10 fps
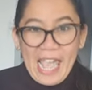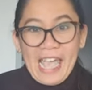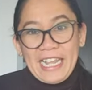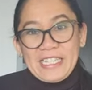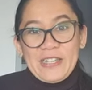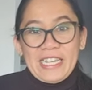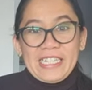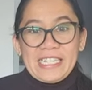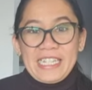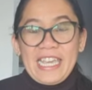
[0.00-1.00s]
And as you can
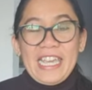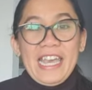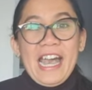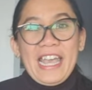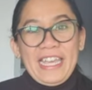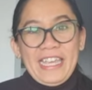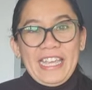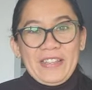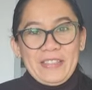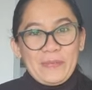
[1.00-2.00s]
see,
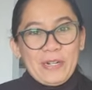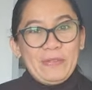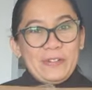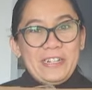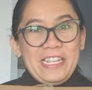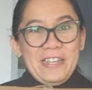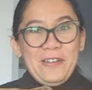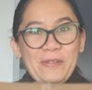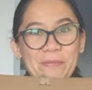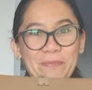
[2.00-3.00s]
the
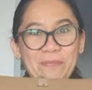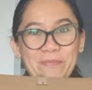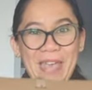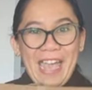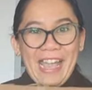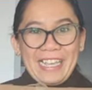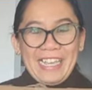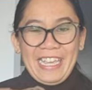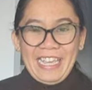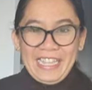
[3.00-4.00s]
Burberry bag
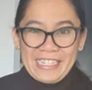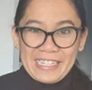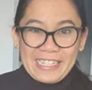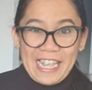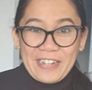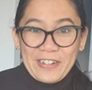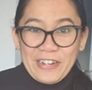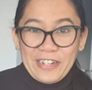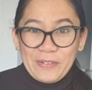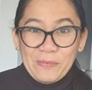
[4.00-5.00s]
is a
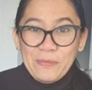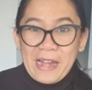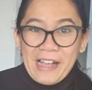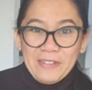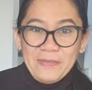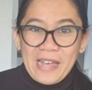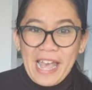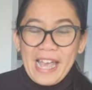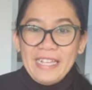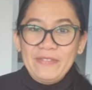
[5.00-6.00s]
standard brown
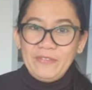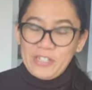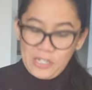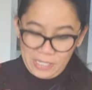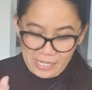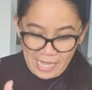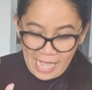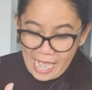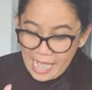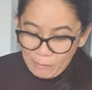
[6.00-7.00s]
bag, which is
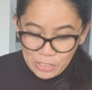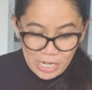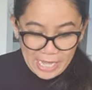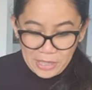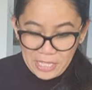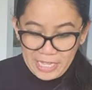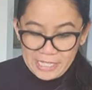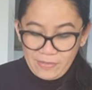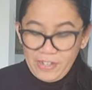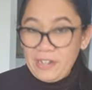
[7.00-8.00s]
which I think
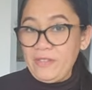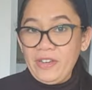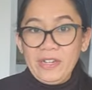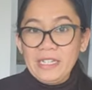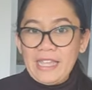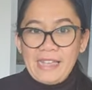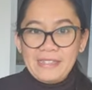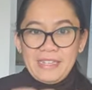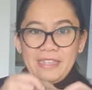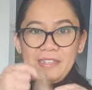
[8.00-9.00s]
is very, very classy.